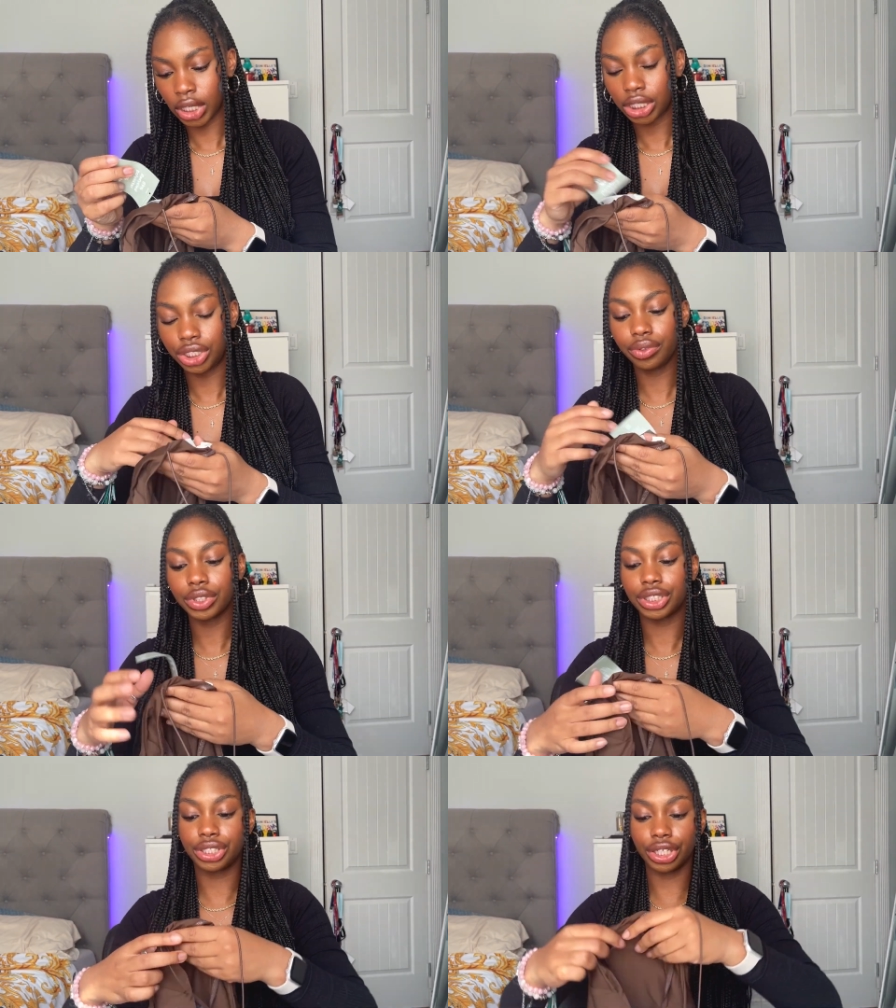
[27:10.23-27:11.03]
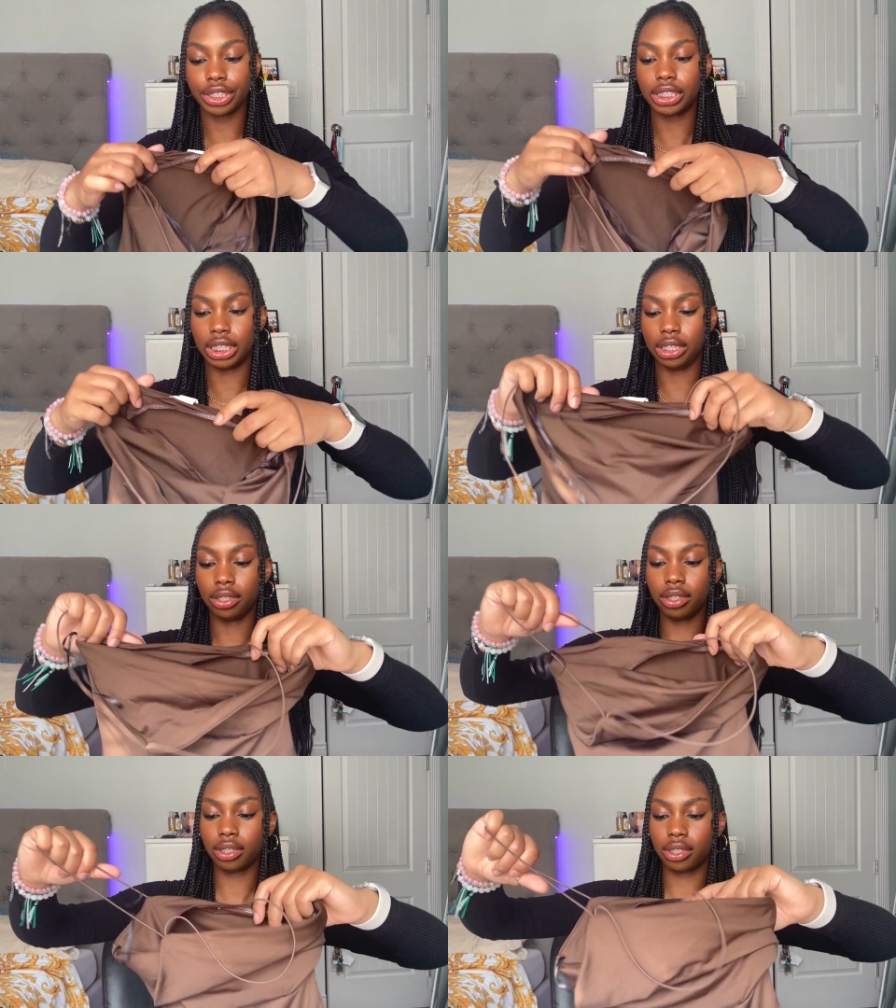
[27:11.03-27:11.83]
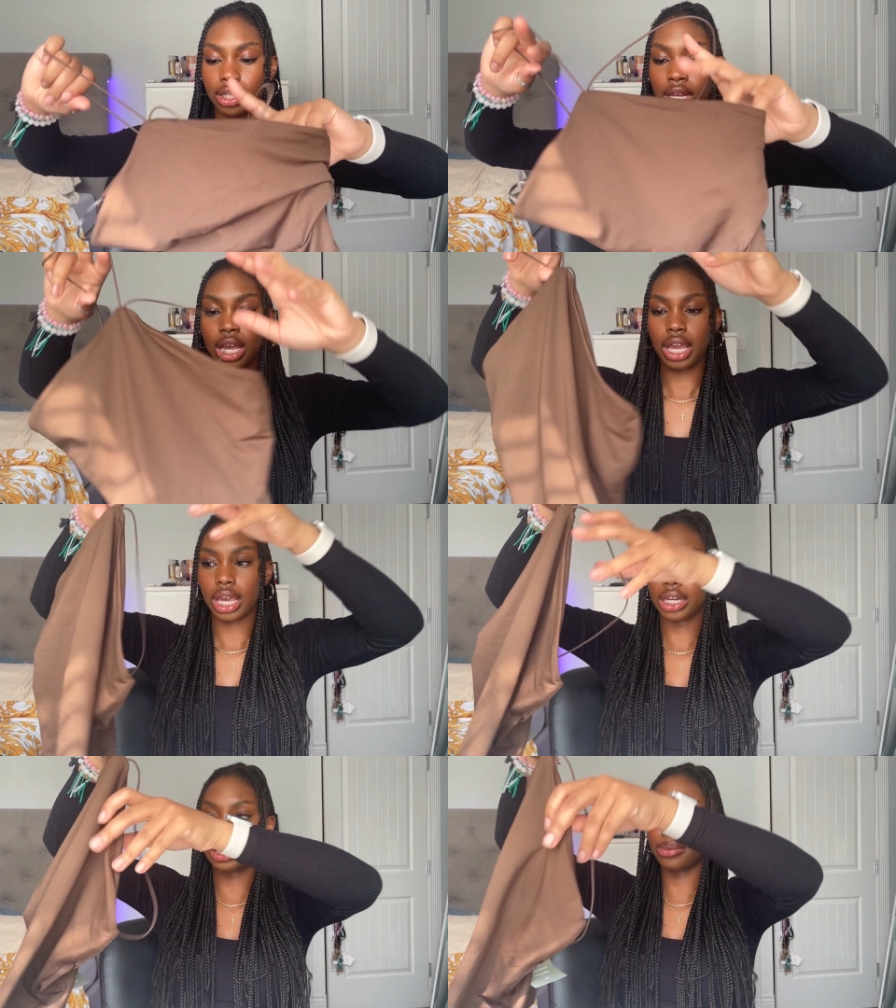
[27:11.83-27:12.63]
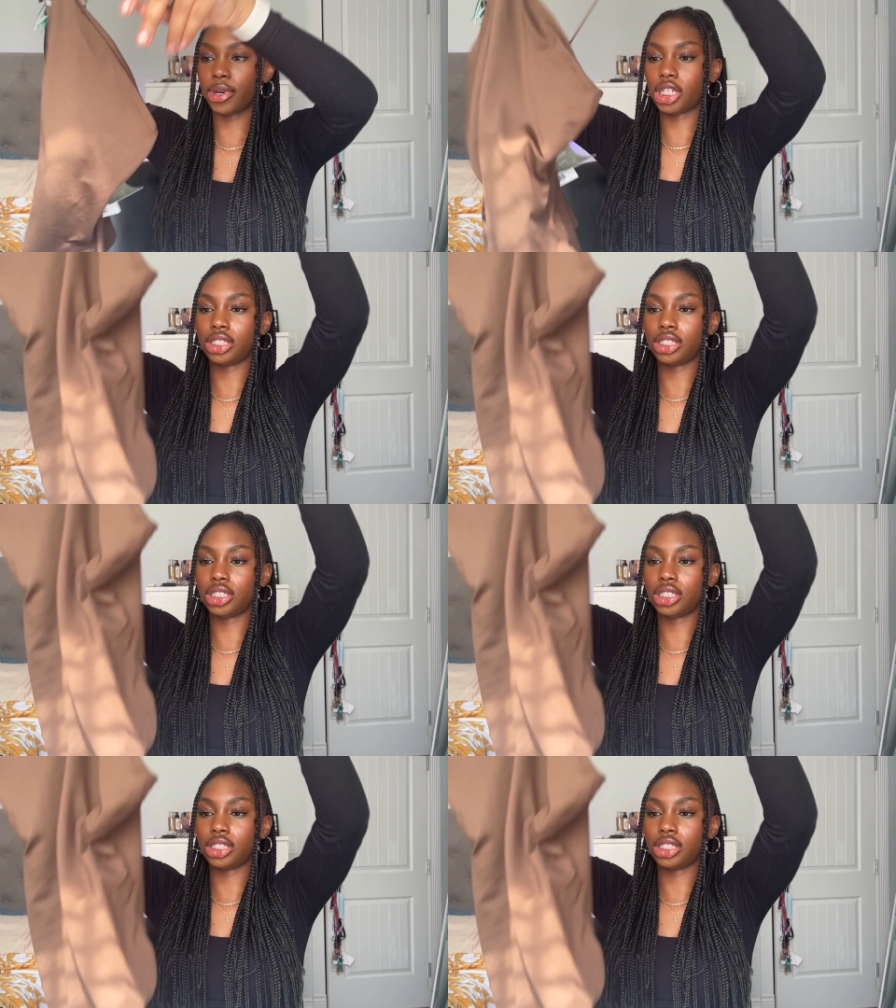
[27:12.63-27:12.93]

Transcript: she was 13 and it's a body